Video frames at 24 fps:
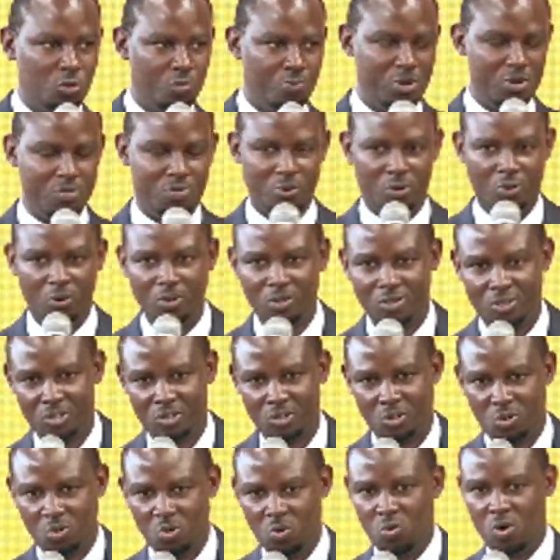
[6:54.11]
two people
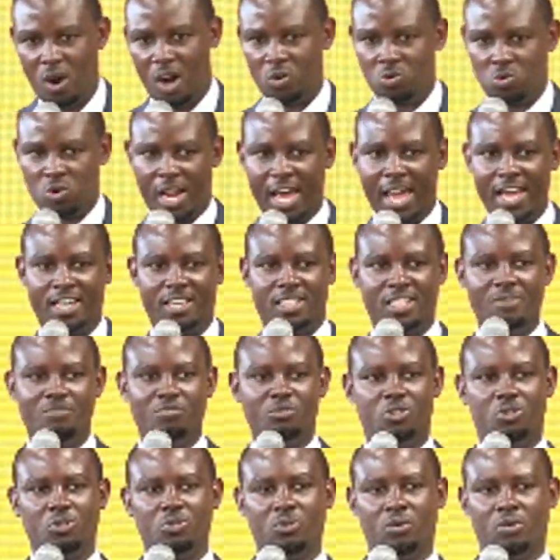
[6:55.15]
who I would
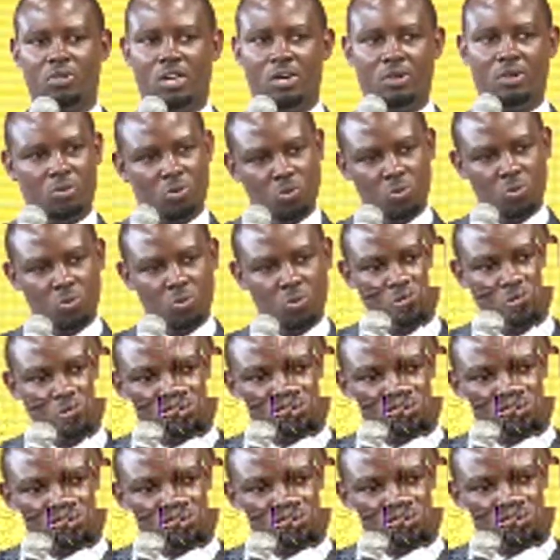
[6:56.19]
like them to,
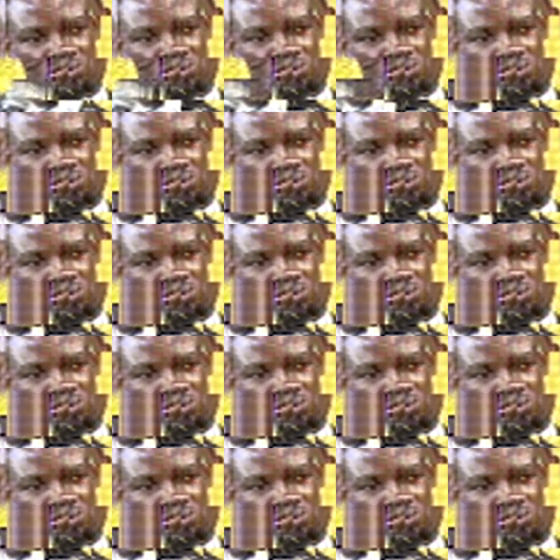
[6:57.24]
who will help